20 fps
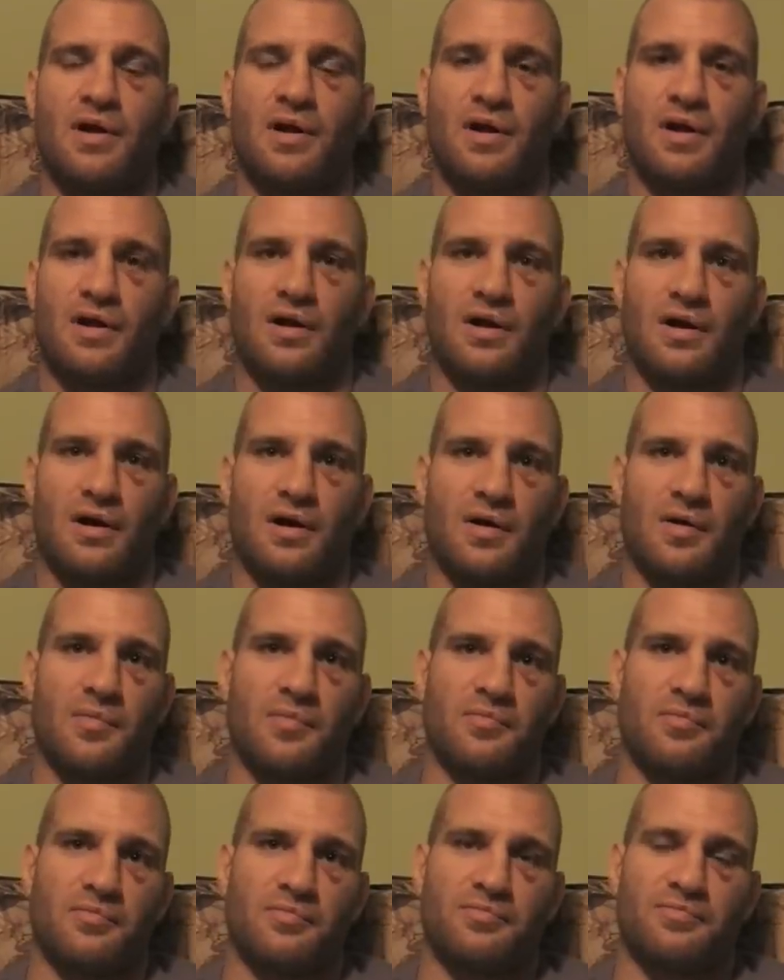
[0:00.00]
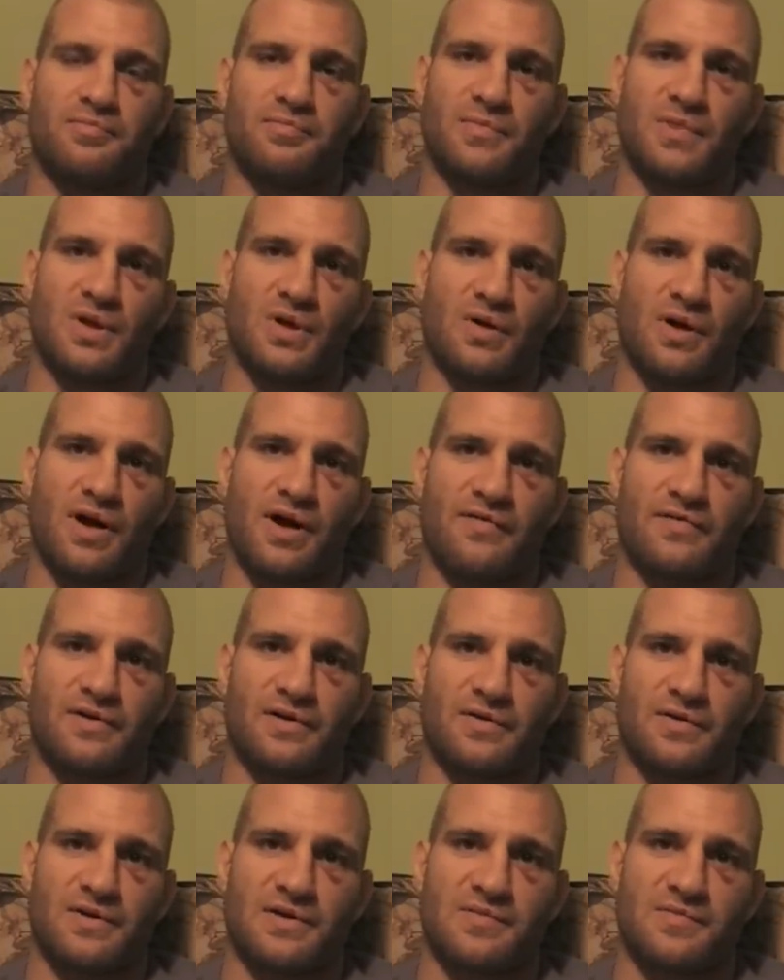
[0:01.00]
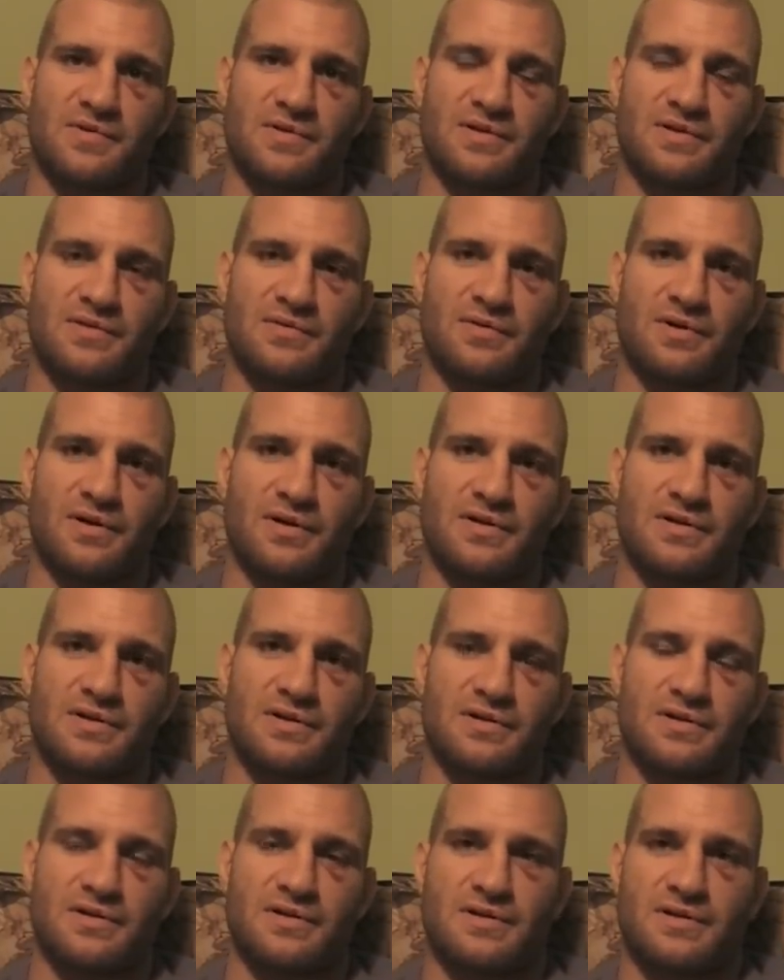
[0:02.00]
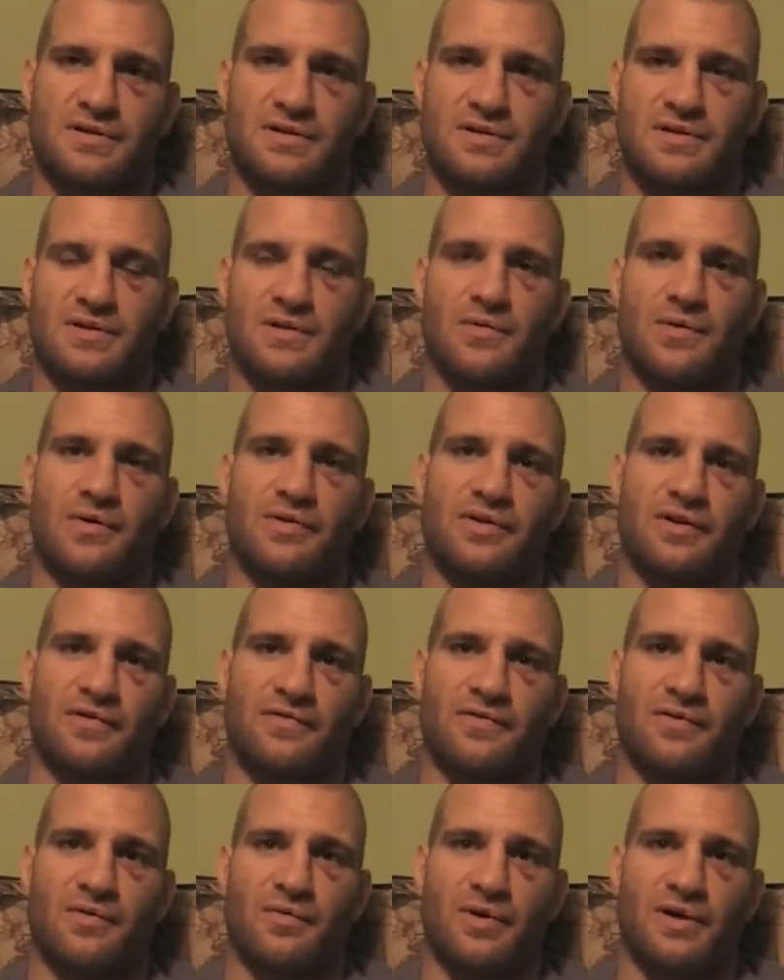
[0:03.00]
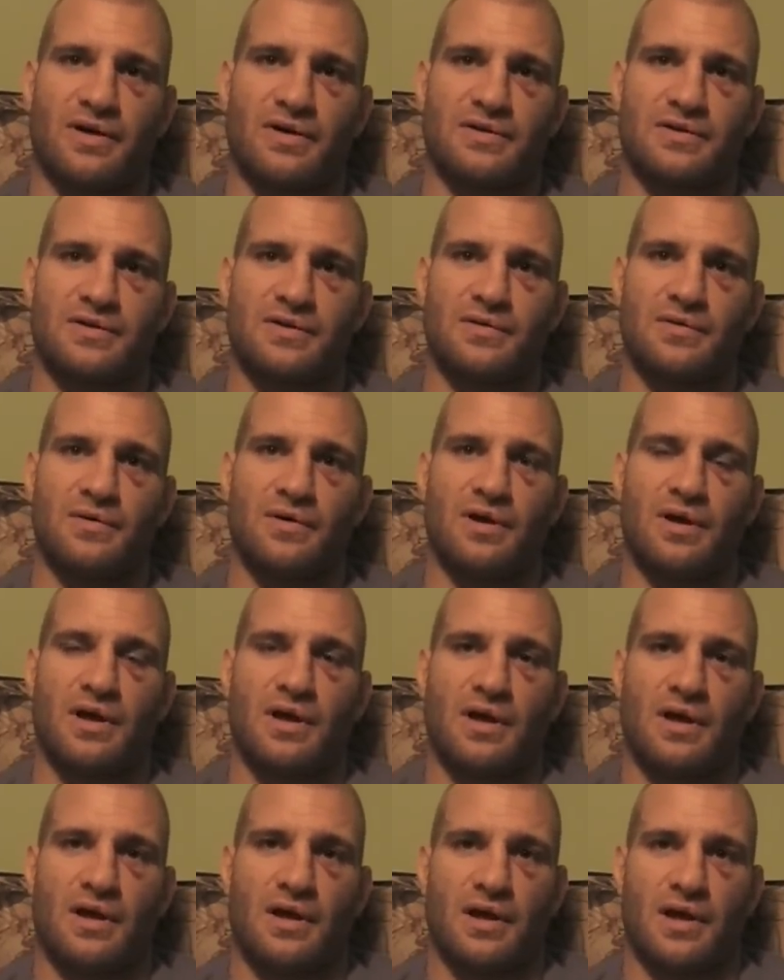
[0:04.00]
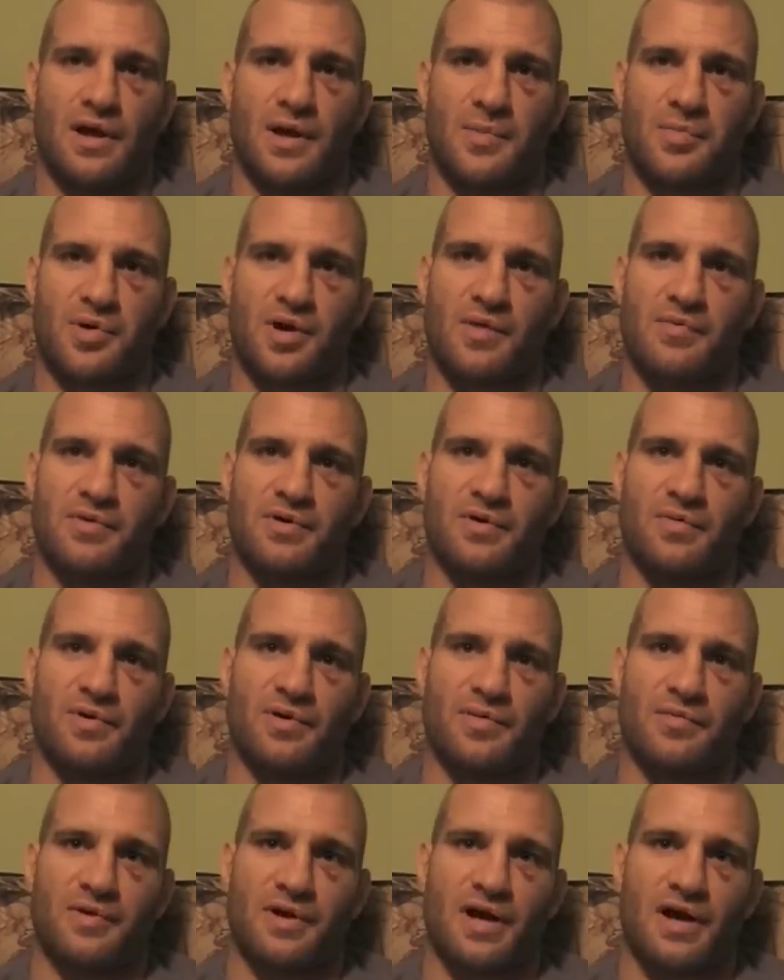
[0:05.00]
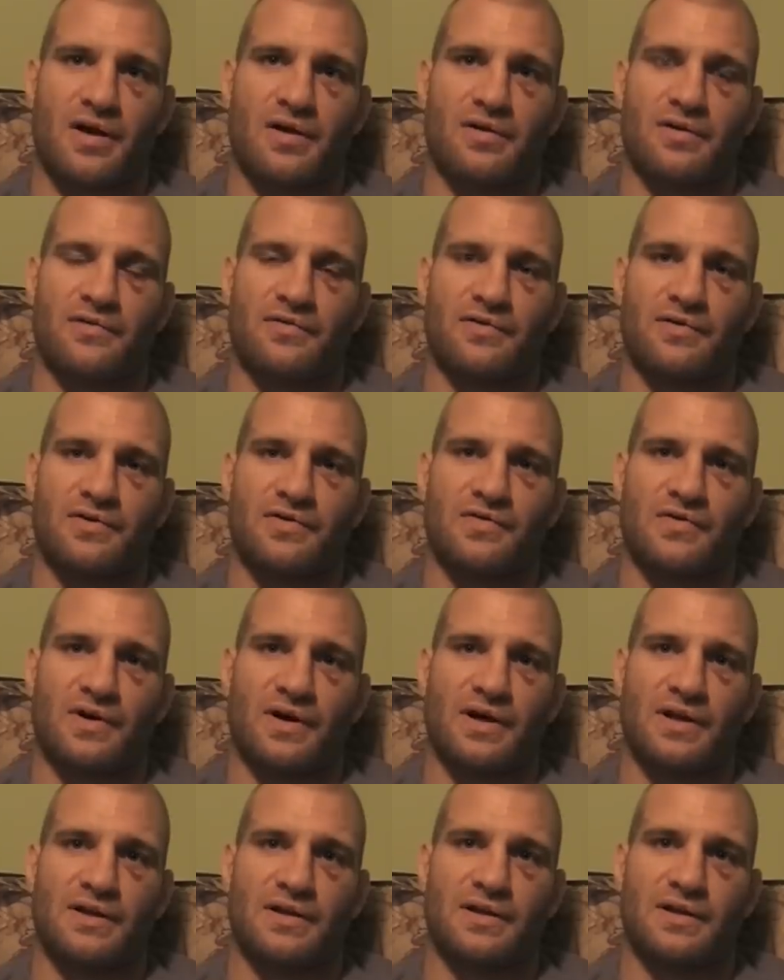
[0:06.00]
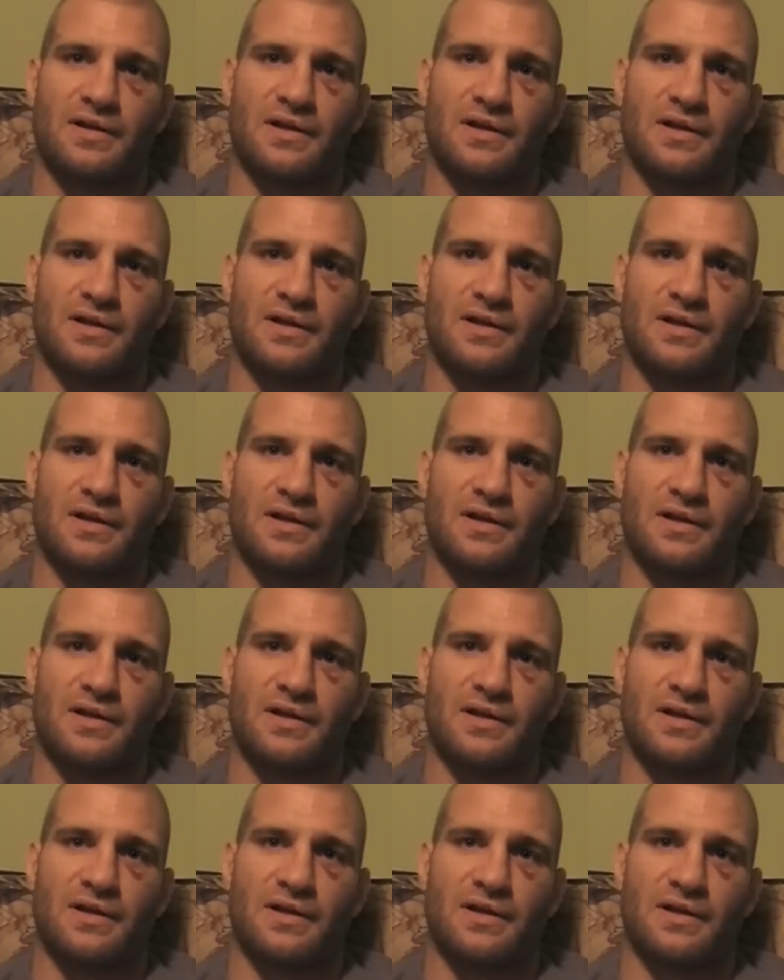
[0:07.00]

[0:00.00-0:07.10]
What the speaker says: after Christmas and New Year's, just go out there for a week or two, and probably go with him to Ireland for his fight.